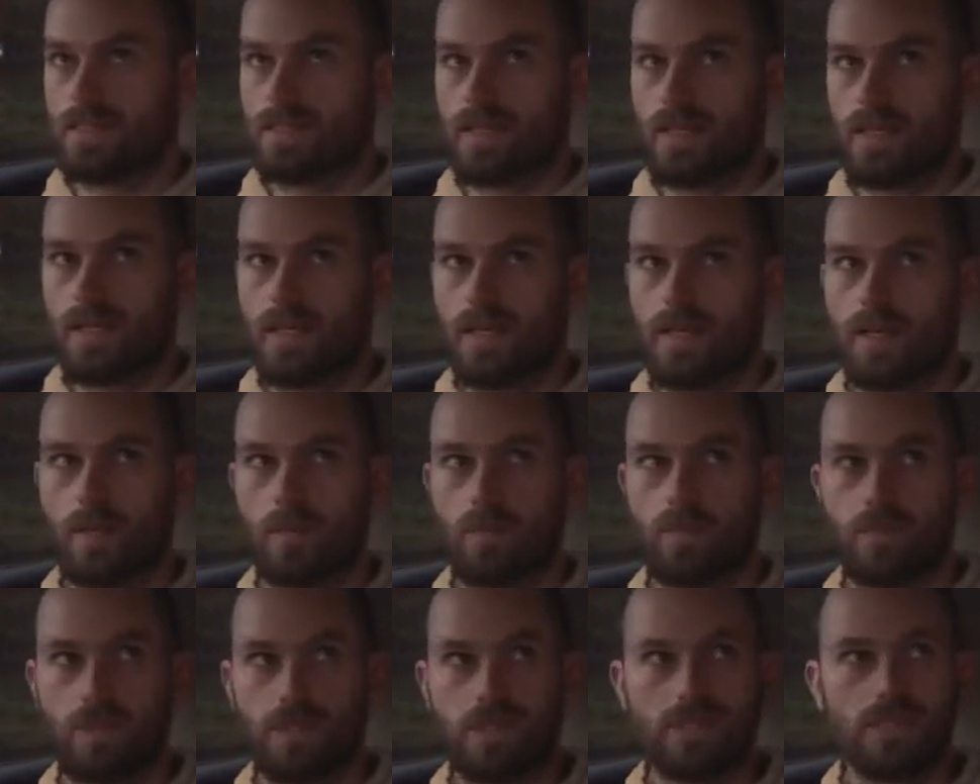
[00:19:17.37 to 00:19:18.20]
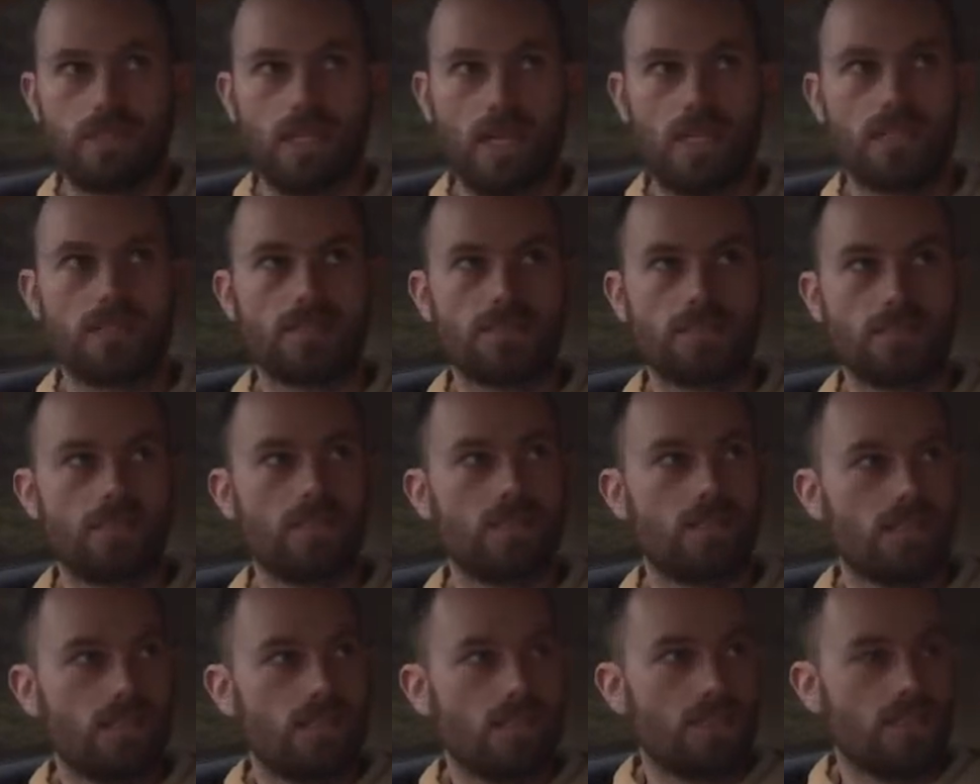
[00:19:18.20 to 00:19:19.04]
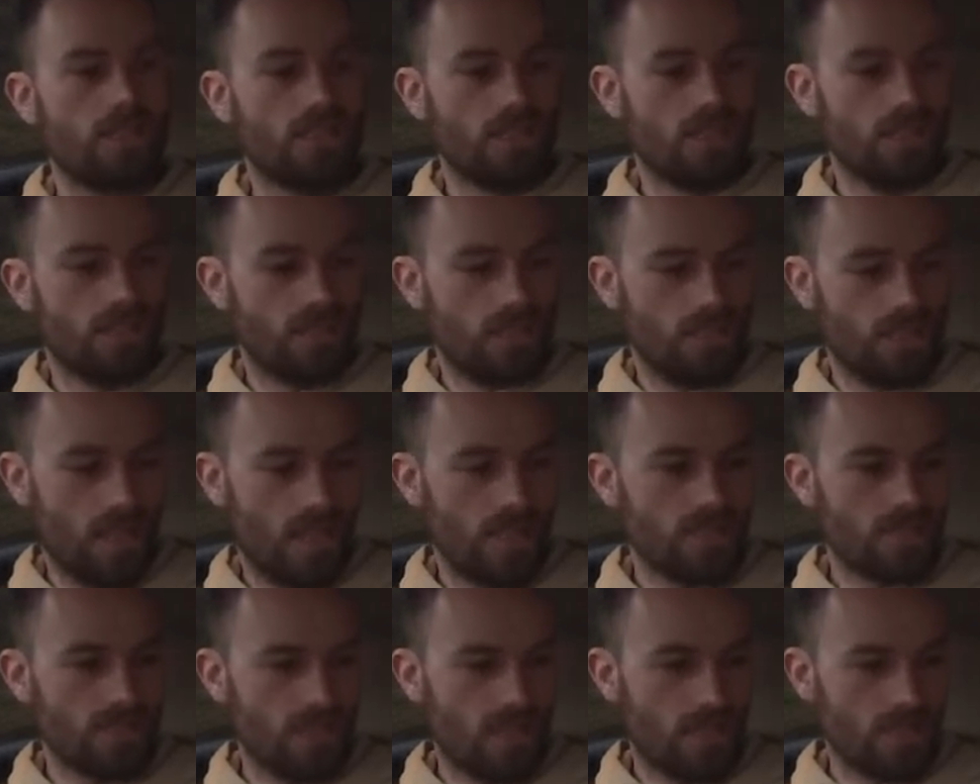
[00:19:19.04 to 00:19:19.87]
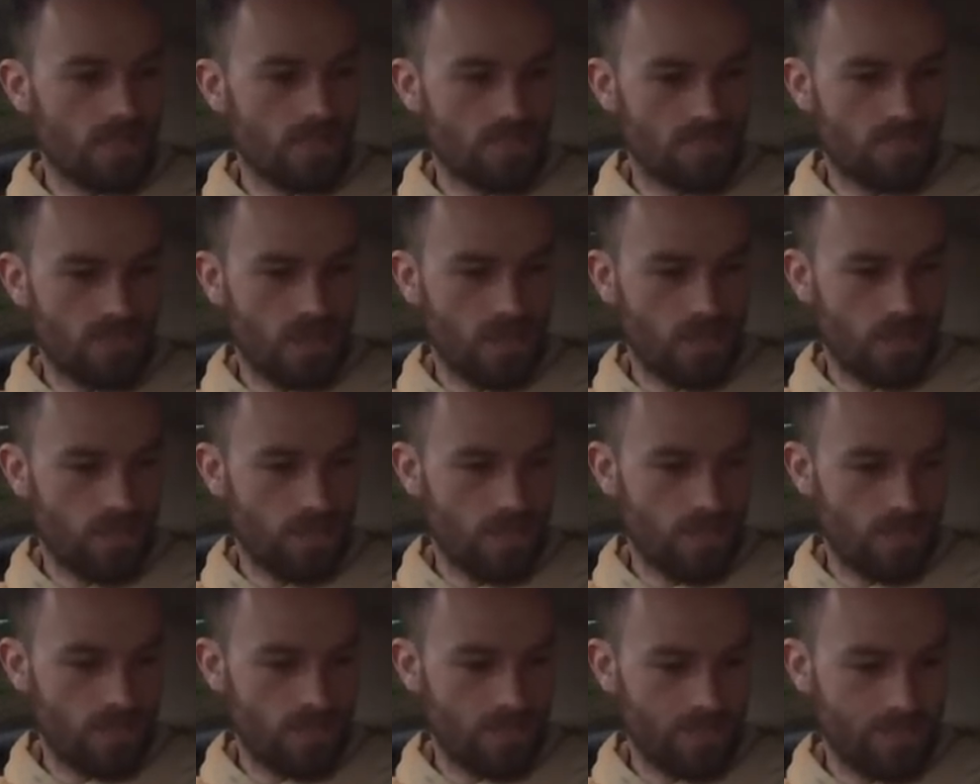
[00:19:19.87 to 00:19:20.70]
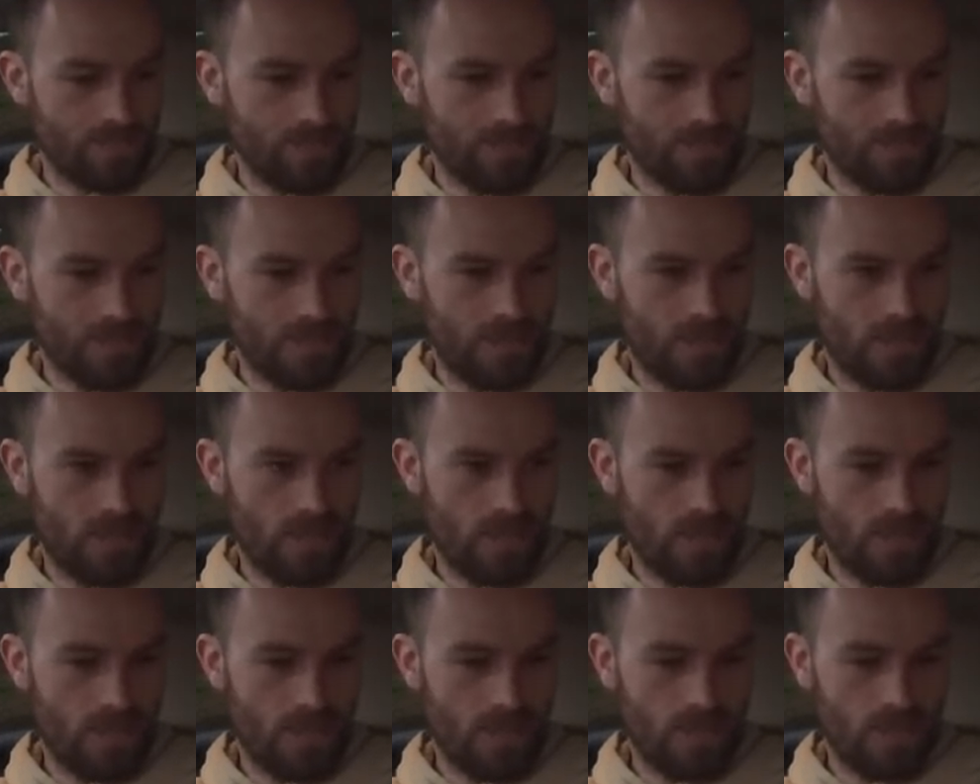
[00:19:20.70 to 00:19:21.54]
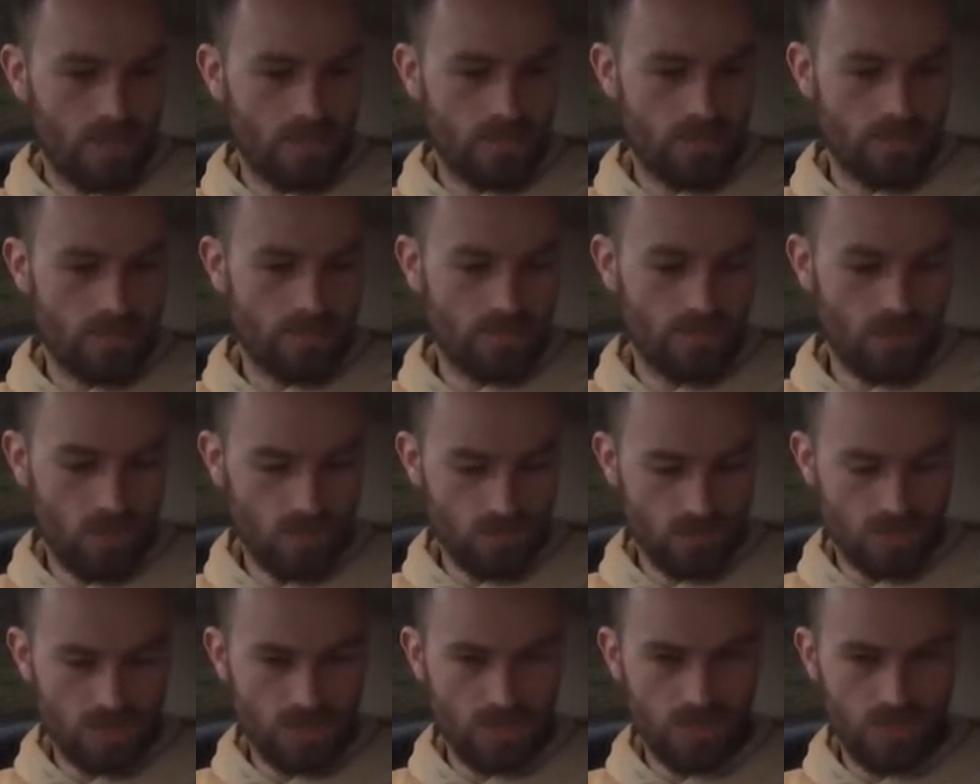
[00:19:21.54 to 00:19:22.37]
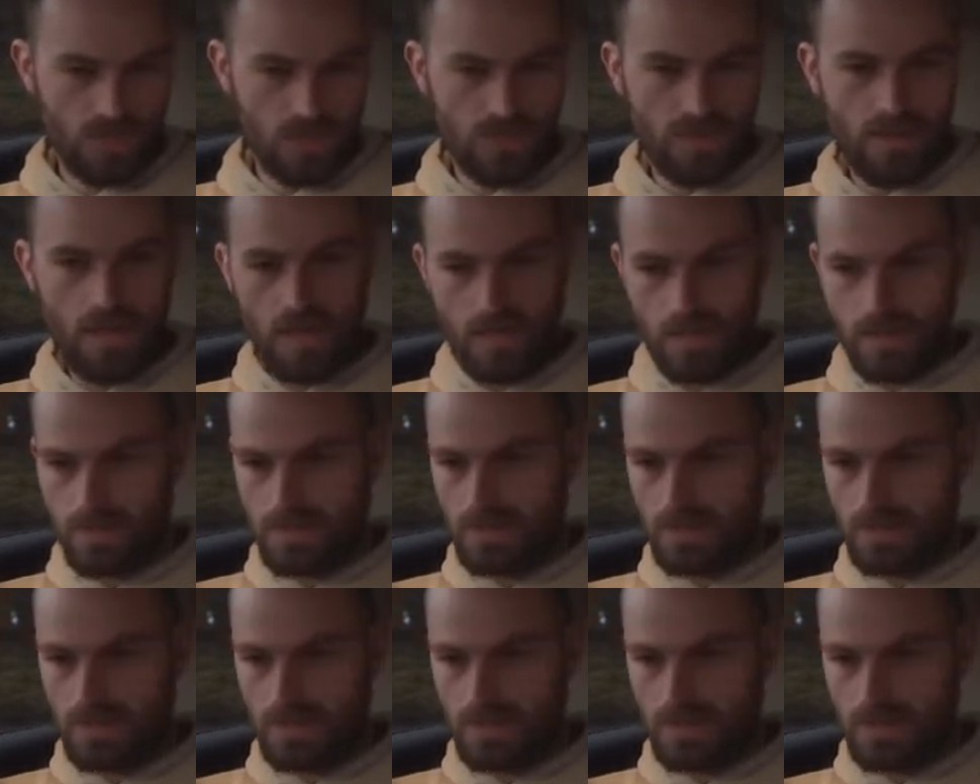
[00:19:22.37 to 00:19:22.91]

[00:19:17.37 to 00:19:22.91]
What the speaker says: But it has lasted very well. Lots of cigarette